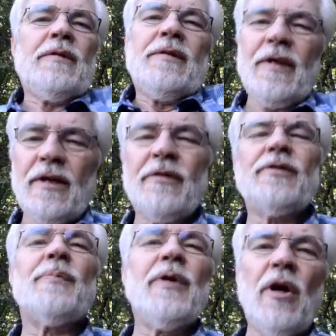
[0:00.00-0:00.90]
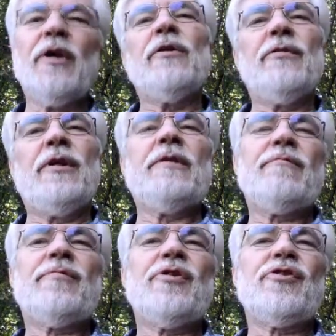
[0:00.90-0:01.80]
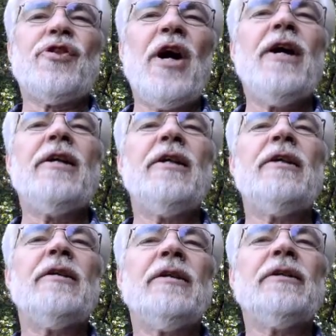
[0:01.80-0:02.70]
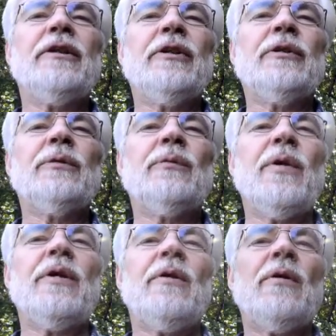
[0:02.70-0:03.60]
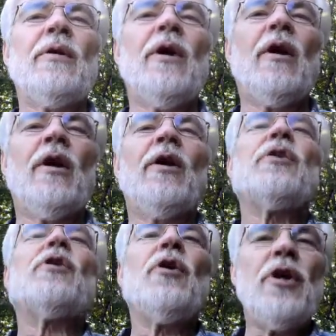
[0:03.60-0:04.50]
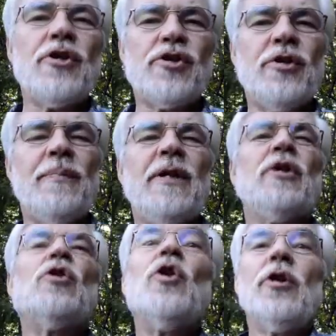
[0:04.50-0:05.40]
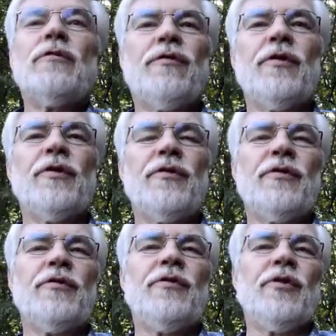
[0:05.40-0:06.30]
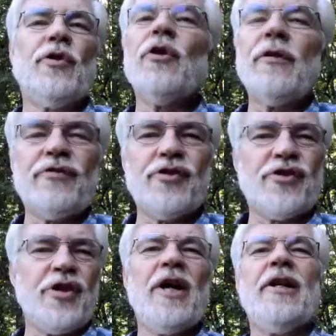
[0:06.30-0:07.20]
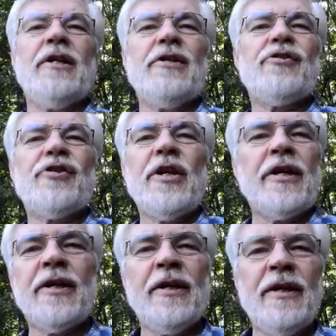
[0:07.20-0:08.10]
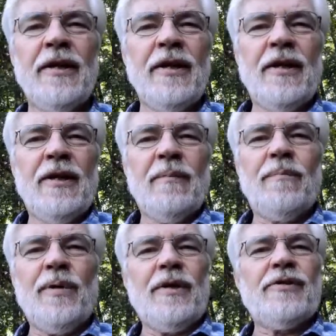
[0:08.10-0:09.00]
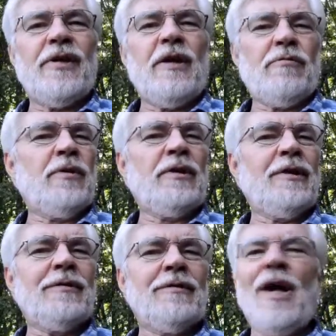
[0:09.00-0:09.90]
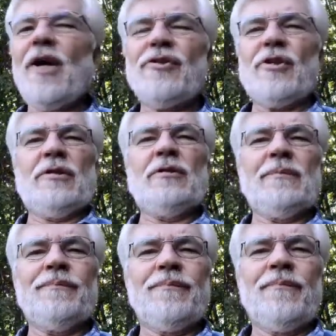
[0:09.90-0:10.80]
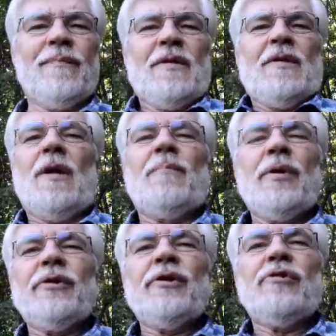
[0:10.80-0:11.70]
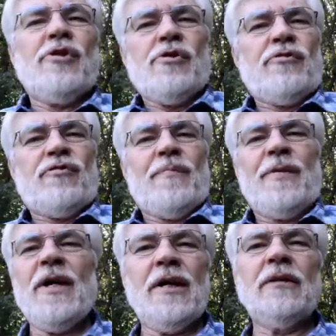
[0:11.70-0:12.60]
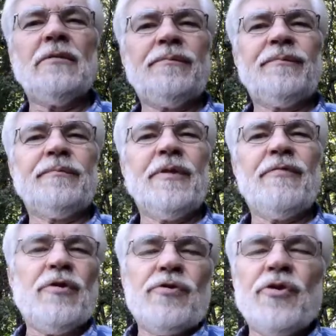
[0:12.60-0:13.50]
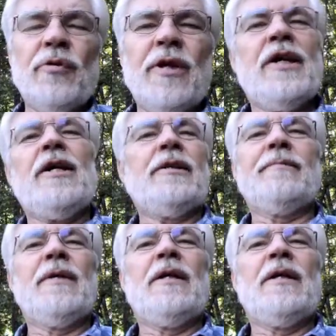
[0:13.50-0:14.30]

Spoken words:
Now, it's been argued that society, we are encouraged to be good for the good of society's sake. But is that really logical? A billion years from now, if there's no God,